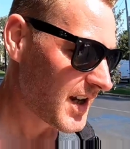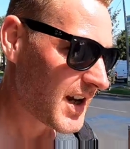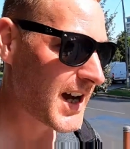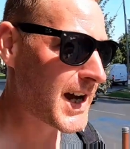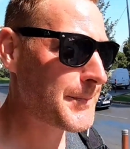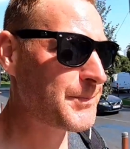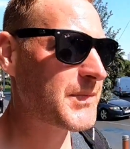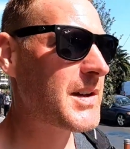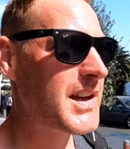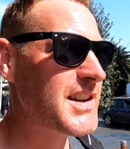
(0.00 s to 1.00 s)

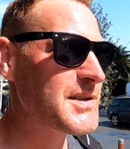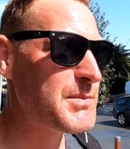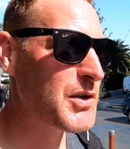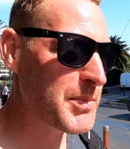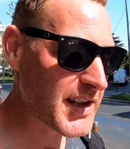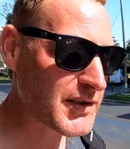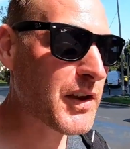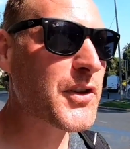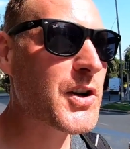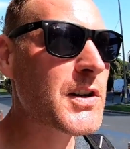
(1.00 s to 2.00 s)
Izmir being
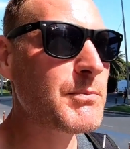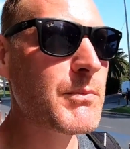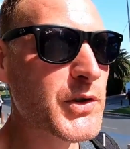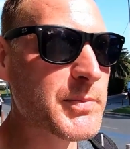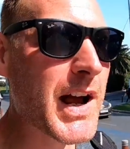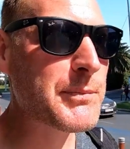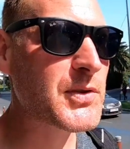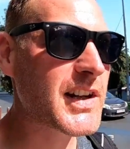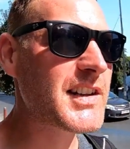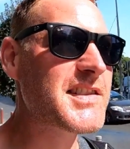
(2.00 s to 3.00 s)
the third most
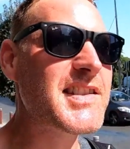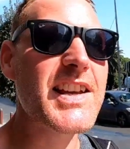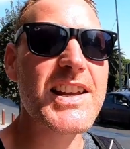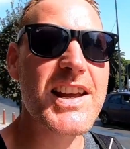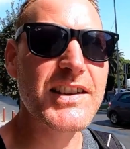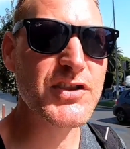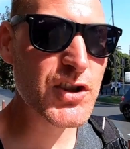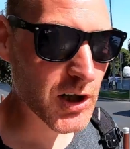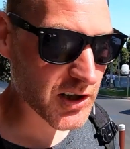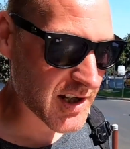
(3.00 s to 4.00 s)
populated city in
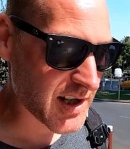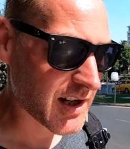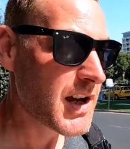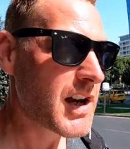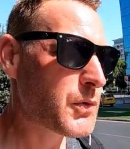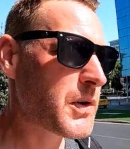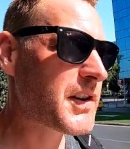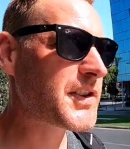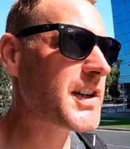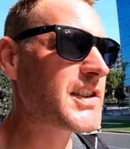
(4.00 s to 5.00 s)
Turkey
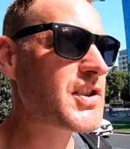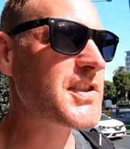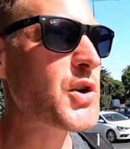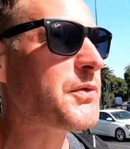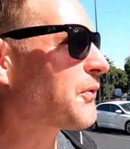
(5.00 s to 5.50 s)
with just over